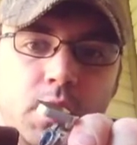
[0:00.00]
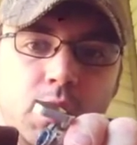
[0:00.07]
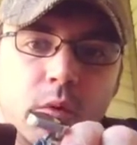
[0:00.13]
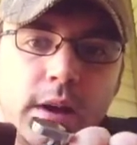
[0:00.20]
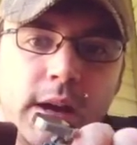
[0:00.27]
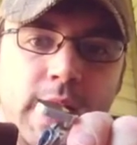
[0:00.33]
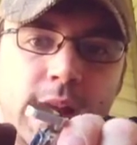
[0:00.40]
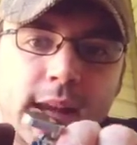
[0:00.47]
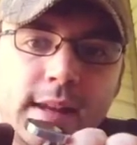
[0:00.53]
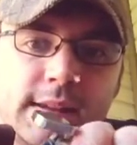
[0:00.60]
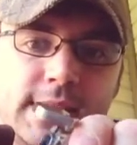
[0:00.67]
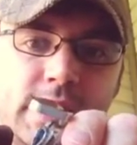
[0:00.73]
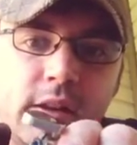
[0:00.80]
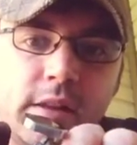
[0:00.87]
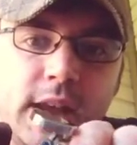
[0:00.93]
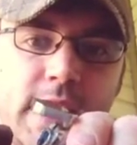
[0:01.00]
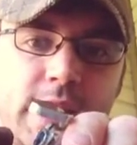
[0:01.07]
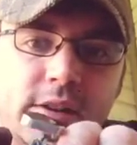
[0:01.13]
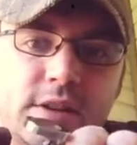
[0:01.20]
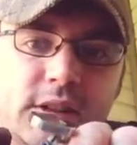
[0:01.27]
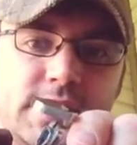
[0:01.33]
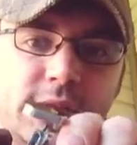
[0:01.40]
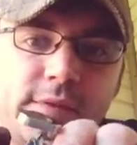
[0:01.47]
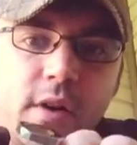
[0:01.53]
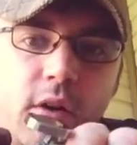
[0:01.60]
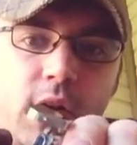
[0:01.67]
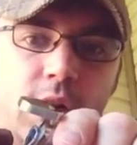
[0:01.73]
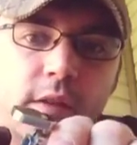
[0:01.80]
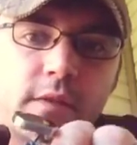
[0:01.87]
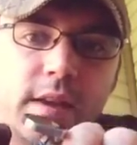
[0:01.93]
The way I can tell that is just if
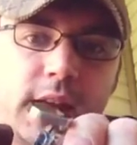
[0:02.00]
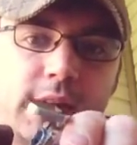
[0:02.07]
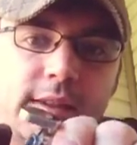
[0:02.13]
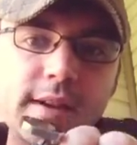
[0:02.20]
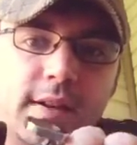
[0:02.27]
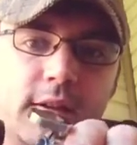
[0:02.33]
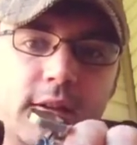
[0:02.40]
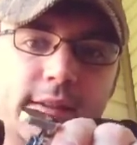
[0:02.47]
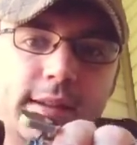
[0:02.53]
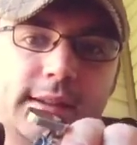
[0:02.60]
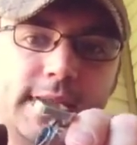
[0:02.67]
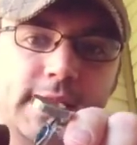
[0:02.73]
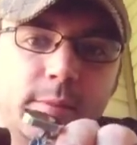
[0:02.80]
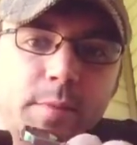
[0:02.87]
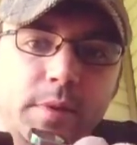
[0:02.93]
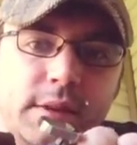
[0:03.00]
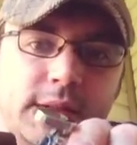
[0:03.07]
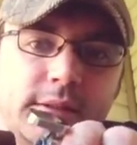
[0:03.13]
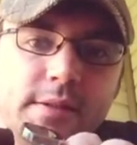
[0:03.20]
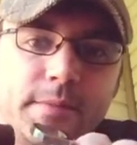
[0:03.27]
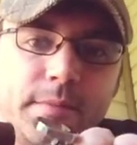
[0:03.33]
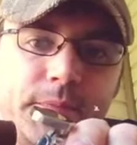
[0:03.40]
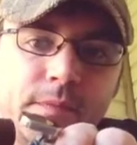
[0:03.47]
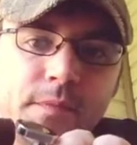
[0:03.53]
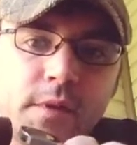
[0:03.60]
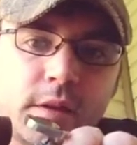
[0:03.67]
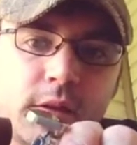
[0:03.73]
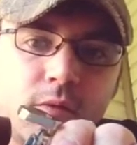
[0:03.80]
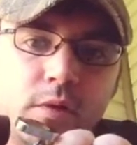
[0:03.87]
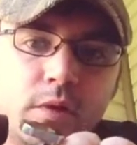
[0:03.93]
all of that there on the tip is
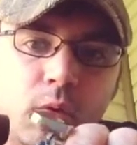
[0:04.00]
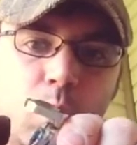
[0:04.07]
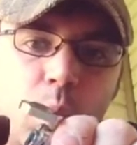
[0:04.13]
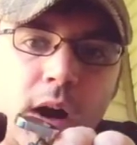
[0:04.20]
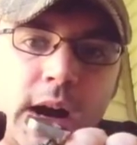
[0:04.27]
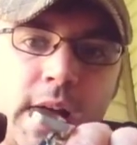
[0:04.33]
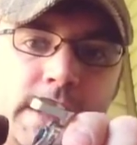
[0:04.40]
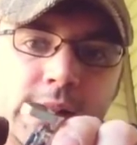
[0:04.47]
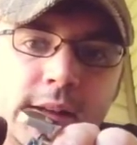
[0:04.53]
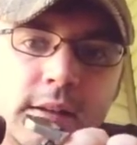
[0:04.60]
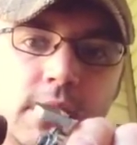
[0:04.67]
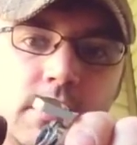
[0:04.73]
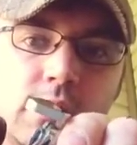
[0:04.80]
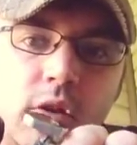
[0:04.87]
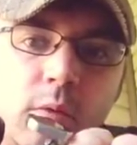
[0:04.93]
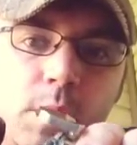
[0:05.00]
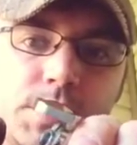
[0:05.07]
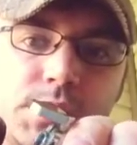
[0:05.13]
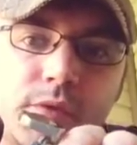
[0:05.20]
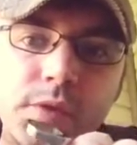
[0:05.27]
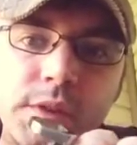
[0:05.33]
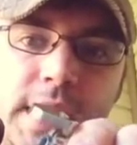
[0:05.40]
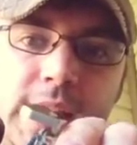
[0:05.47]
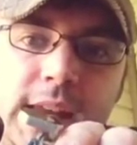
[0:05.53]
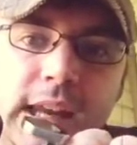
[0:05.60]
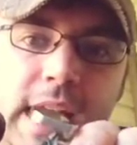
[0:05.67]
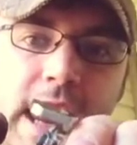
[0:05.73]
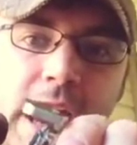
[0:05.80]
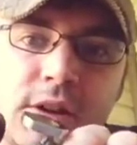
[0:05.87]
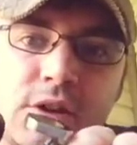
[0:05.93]
real white and almost
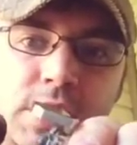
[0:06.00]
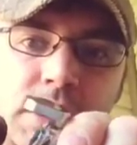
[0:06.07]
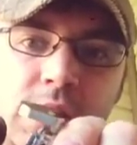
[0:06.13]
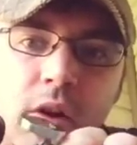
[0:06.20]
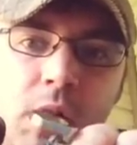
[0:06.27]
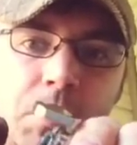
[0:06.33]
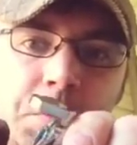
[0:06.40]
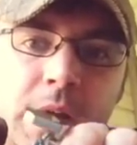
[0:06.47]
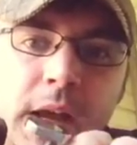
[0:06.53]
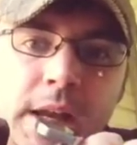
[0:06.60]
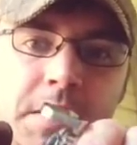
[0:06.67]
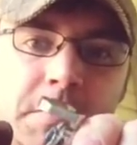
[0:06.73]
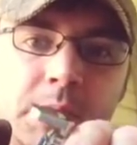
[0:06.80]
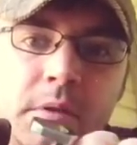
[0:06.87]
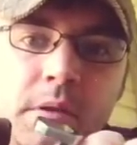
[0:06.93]
flaky ashy already.